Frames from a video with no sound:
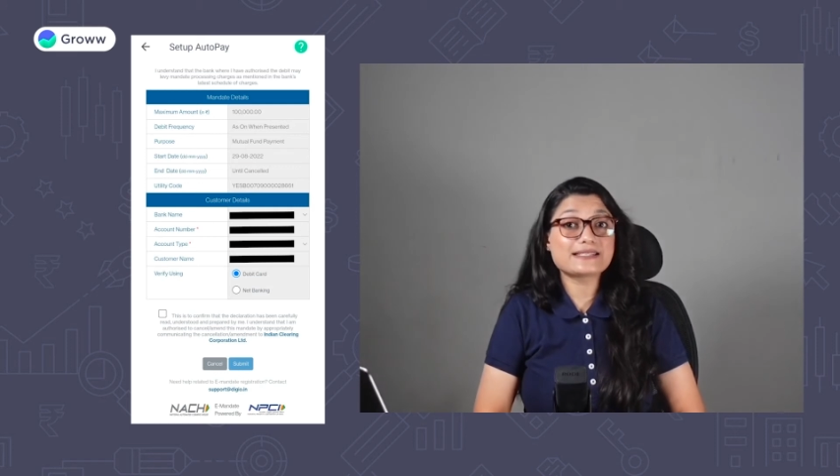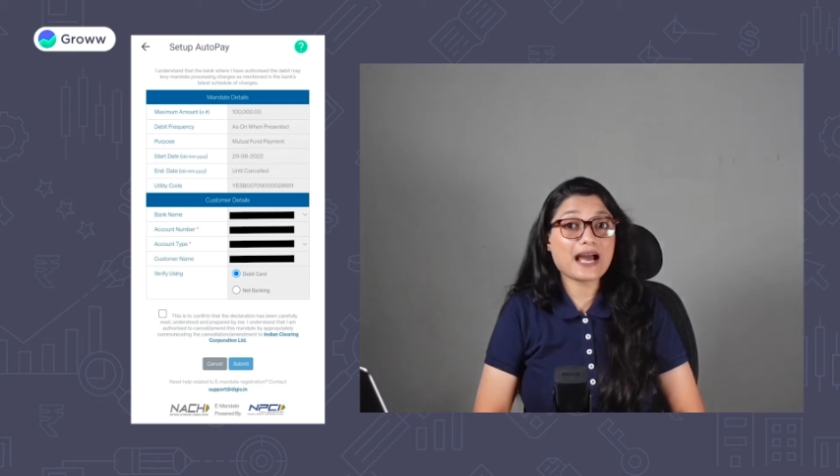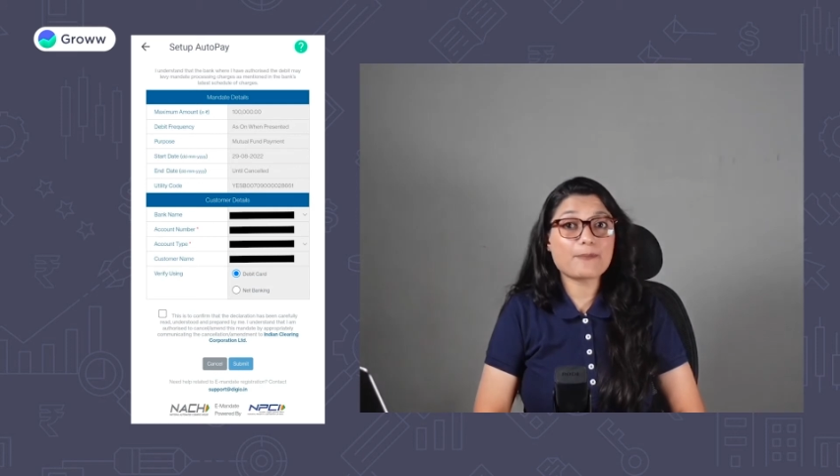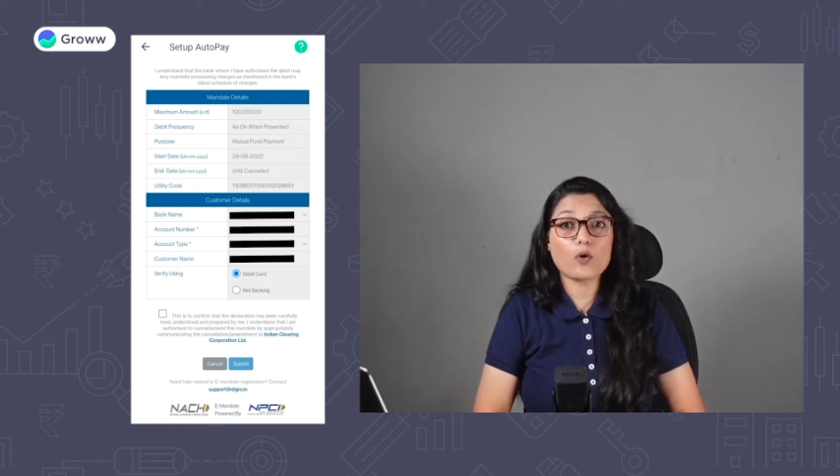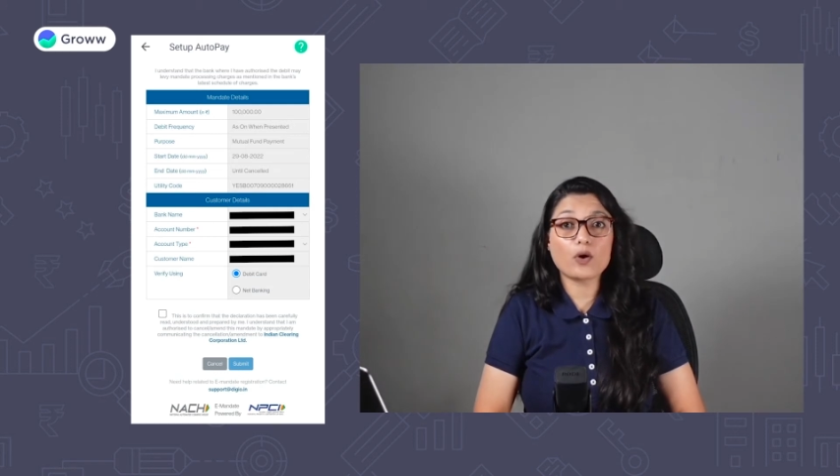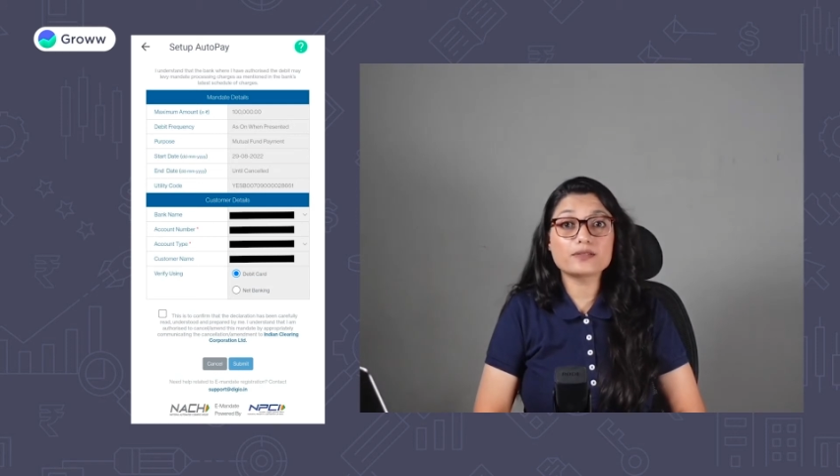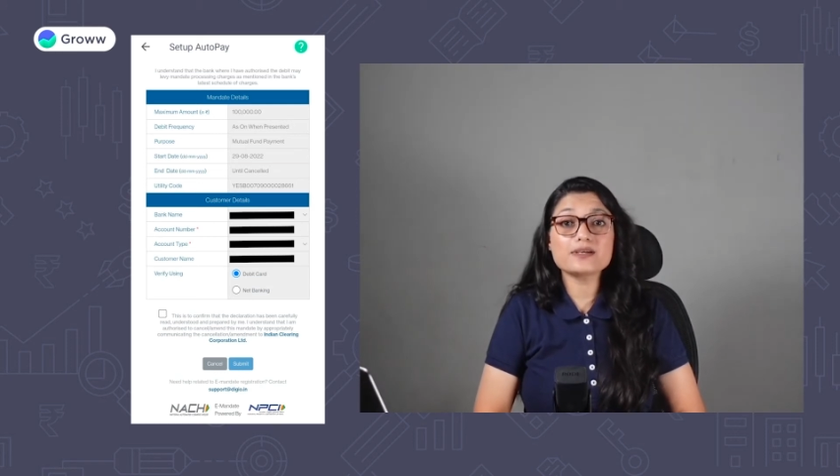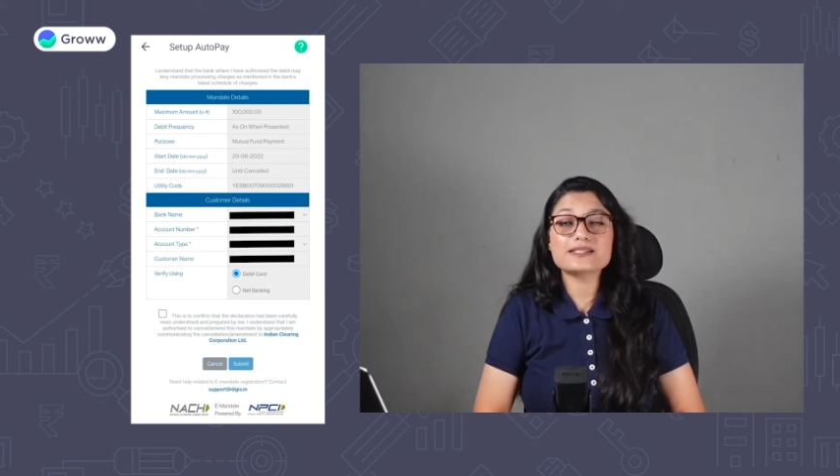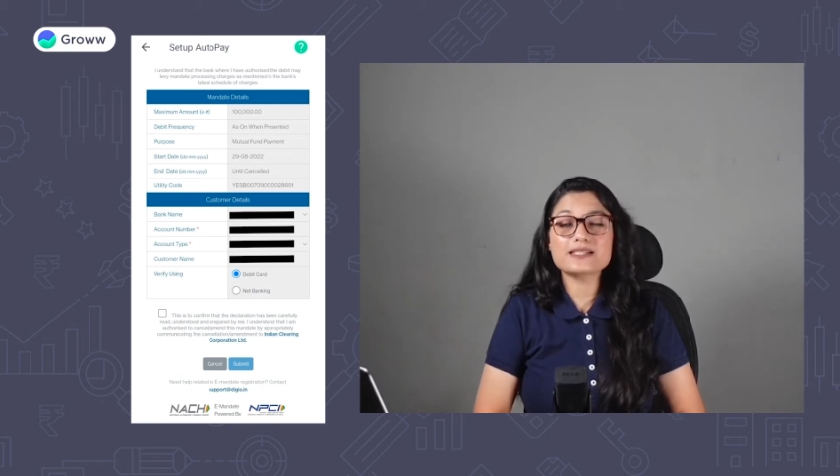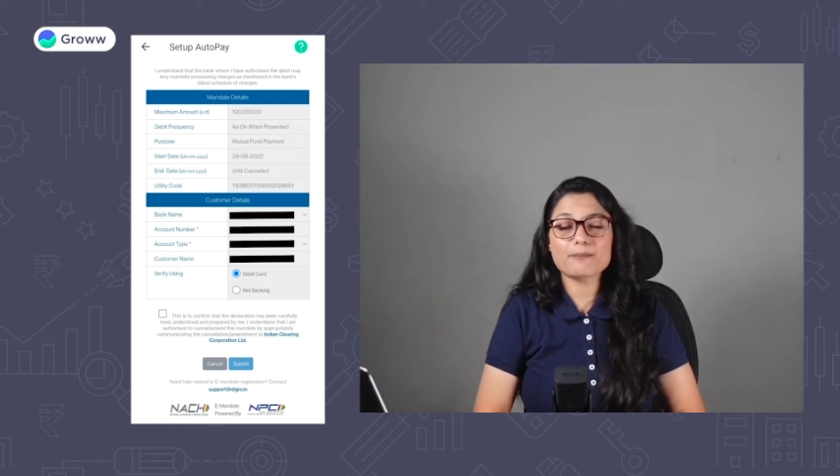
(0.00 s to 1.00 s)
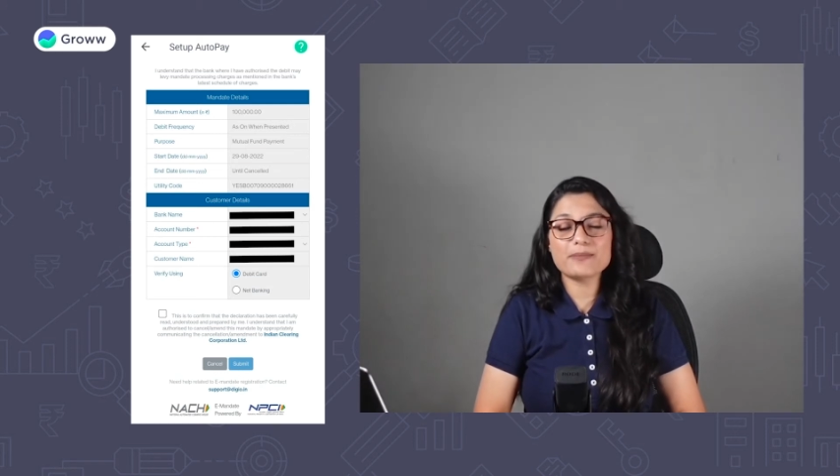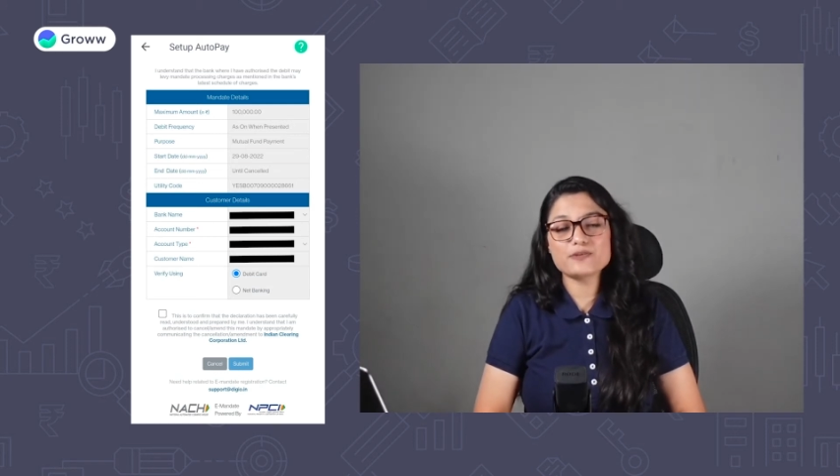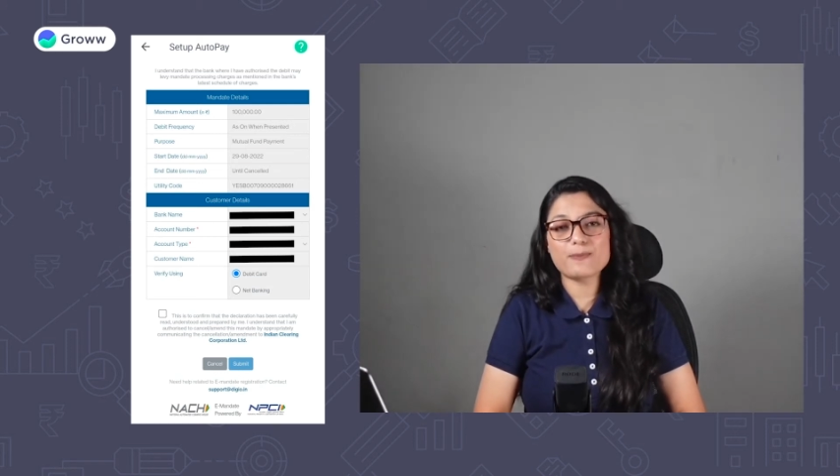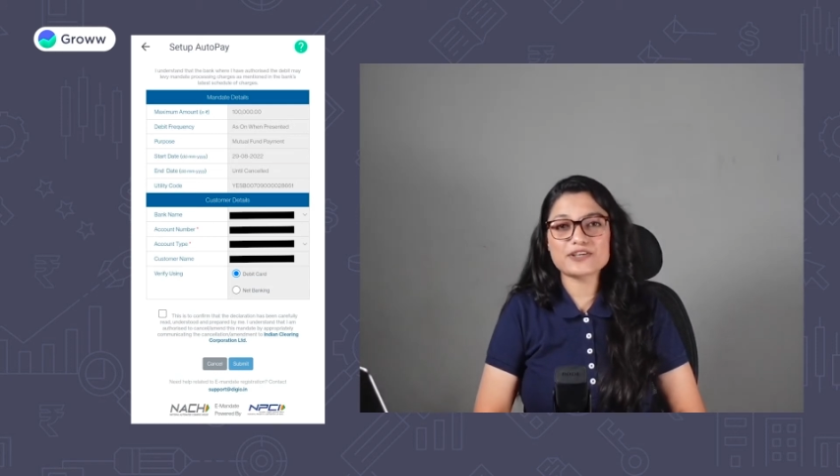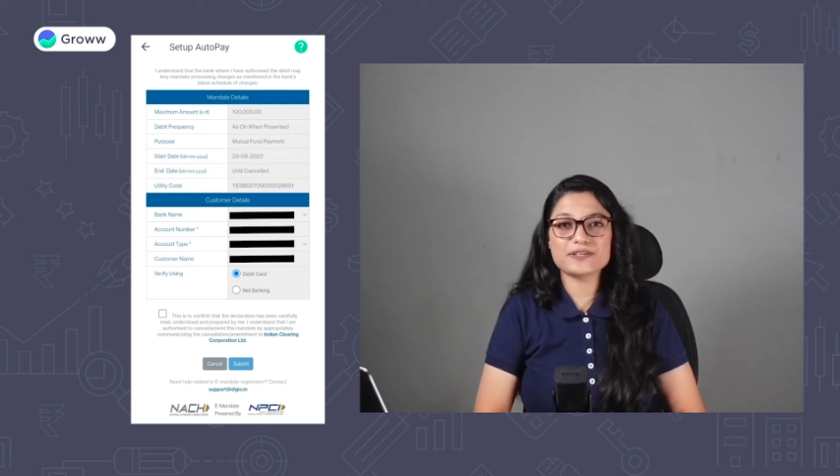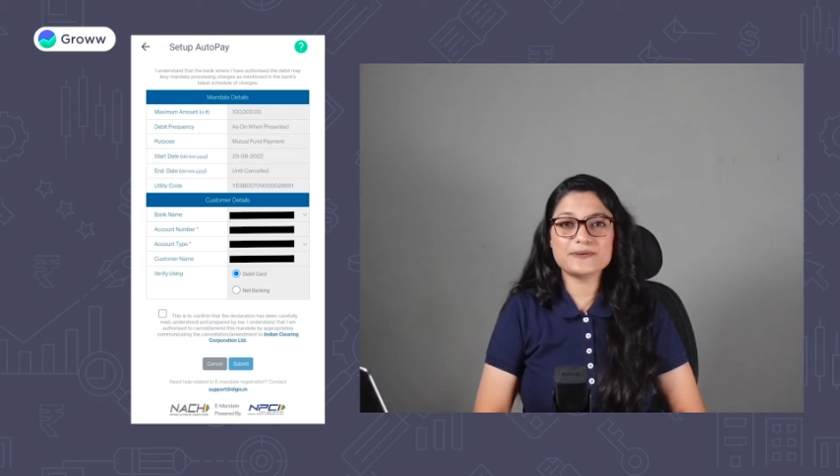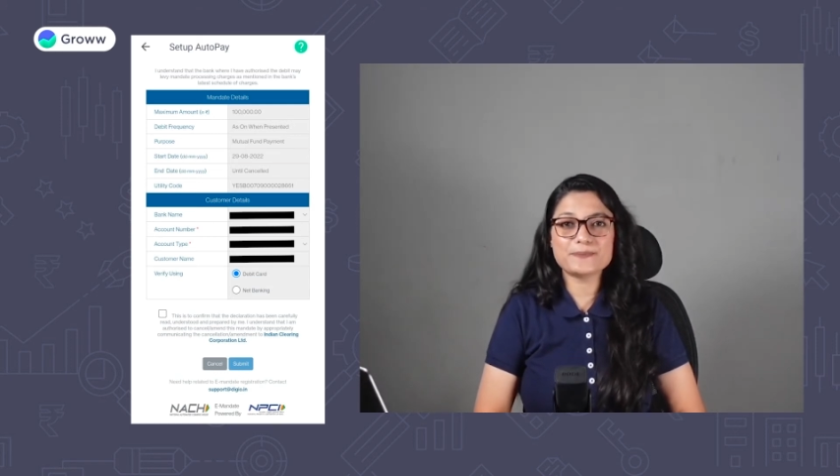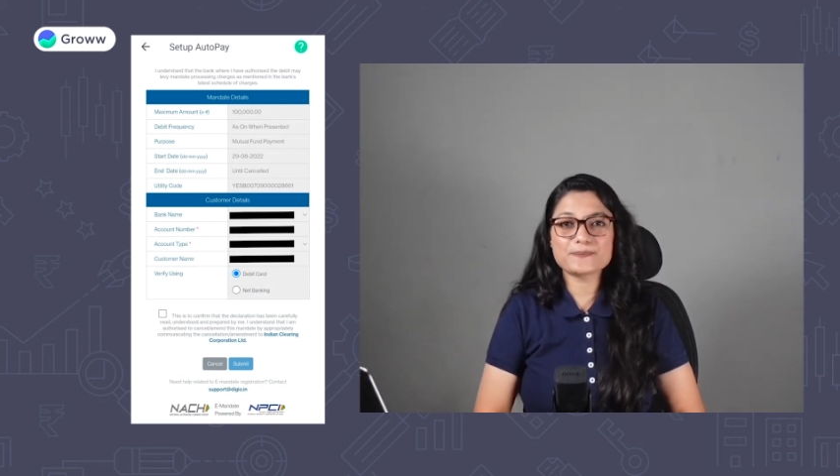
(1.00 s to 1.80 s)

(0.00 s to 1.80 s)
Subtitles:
tap on the submit button.